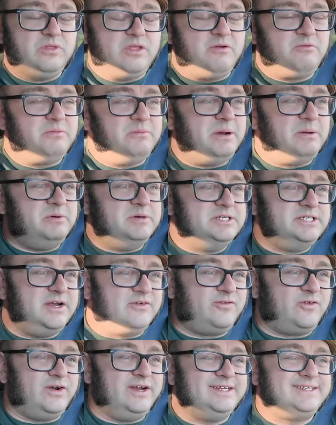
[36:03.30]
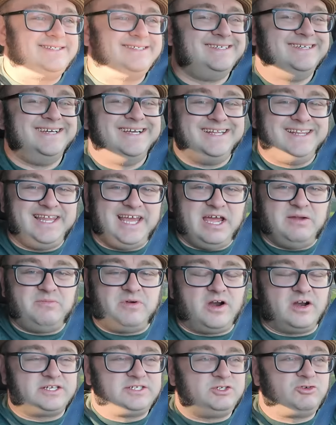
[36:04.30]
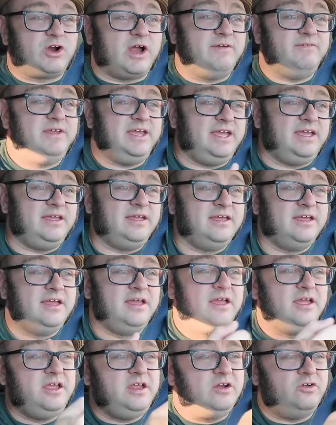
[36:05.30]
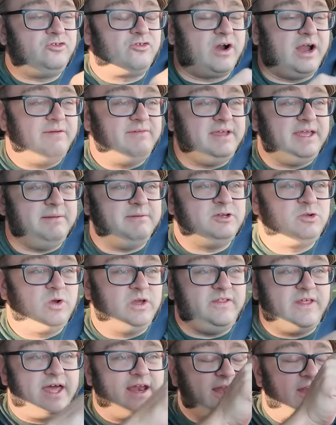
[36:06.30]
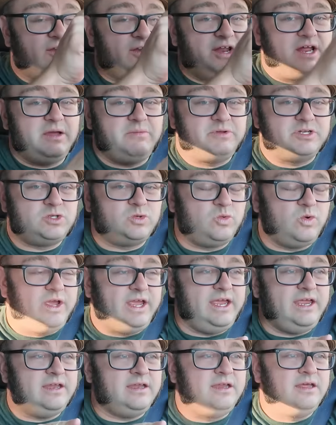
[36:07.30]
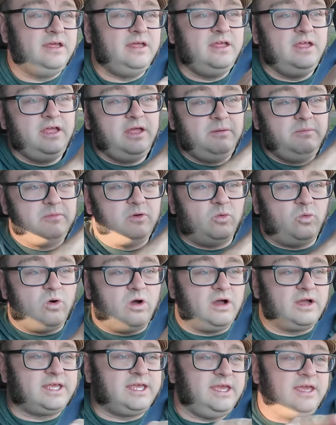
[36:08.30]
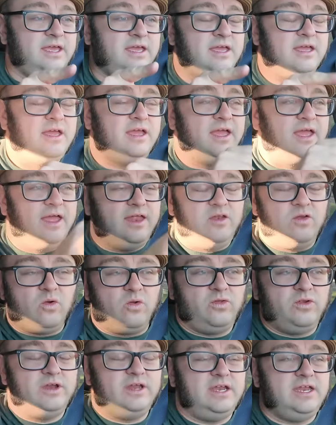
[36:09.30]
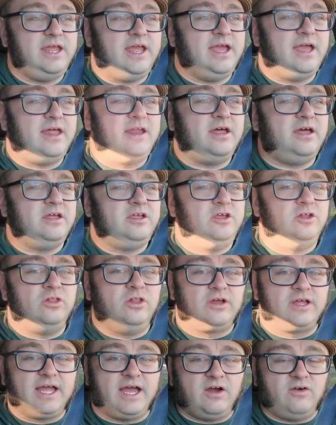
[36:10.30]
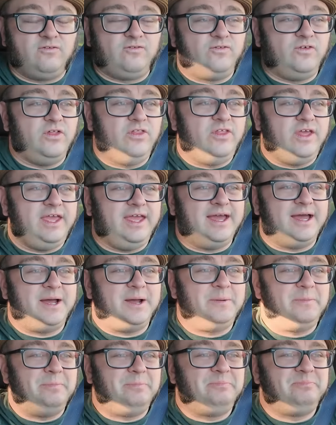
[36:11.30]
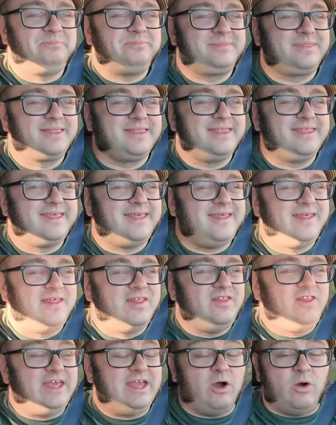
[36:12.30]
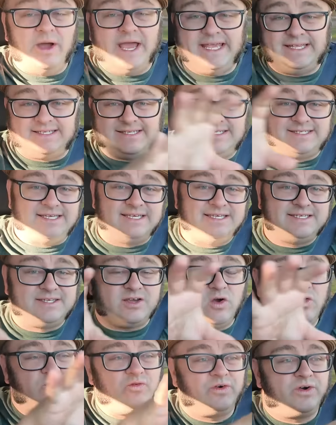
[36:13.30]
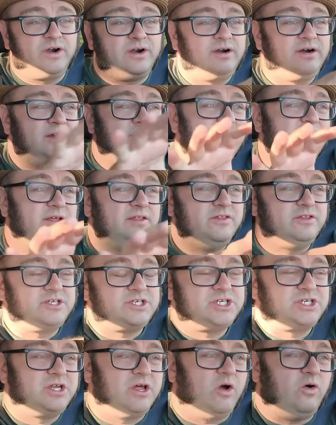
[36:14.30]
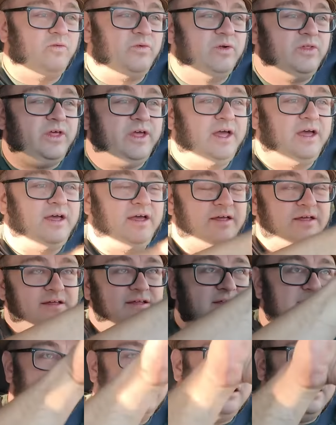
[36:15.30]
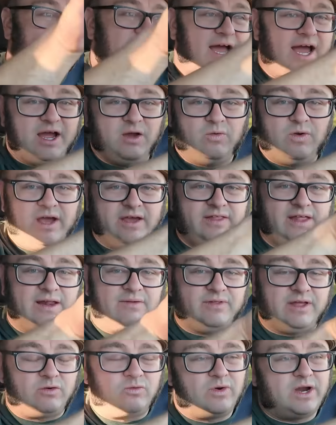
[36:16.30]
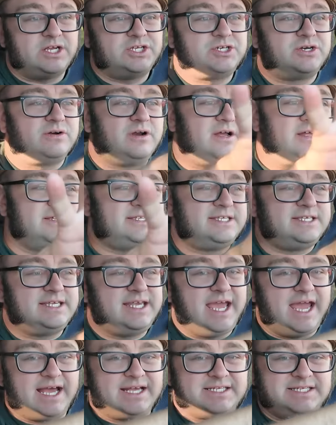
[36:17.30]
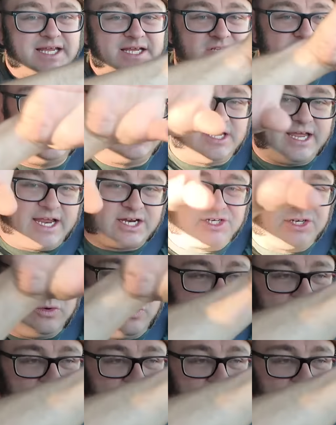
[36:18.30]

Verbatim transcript: I remember different landmarks driving you know, driving in between that area between Milwaukee and northern Indiana, you'd look out for the um, the oases over the over the highway that have like restaurants, gas stations that actually